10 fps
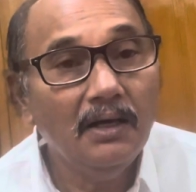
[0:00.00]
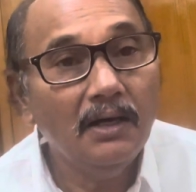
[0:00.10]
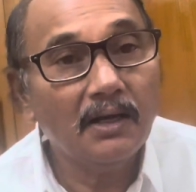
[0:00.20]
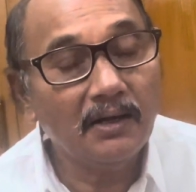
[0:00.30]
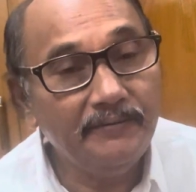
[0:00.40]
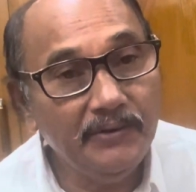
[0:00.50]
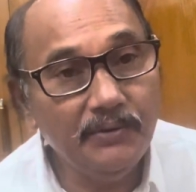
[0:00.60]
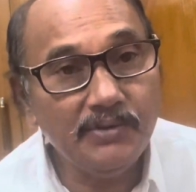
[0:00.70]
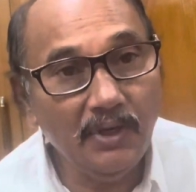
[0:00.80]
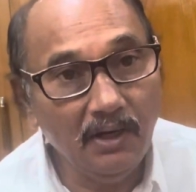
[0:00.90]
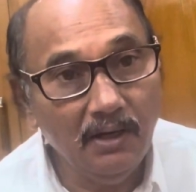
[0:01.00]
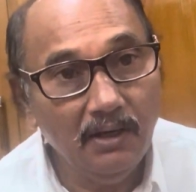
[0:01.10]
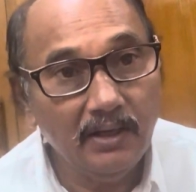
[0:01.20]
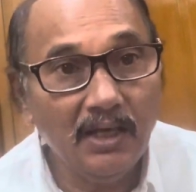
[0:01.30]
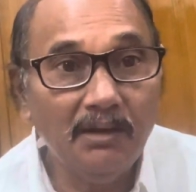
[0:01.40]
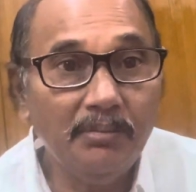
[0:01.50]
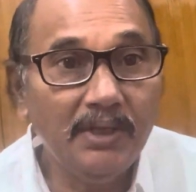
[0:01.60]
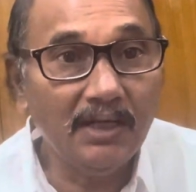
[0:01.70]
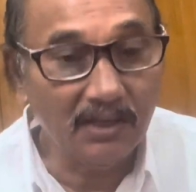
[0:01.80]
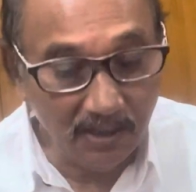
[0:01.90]
refusal can be
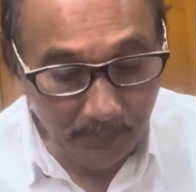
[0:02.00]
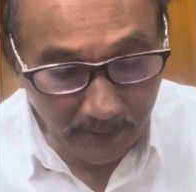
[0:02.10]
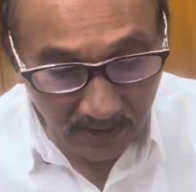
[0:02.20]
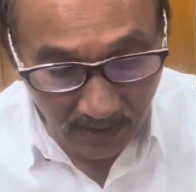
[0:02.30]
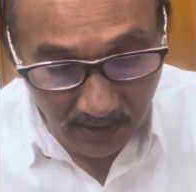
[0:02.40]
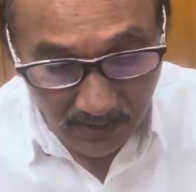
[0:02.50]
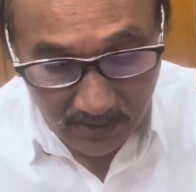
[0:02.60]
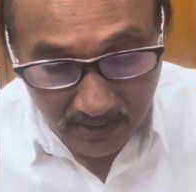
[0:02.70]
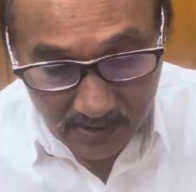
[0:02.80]
interpreted in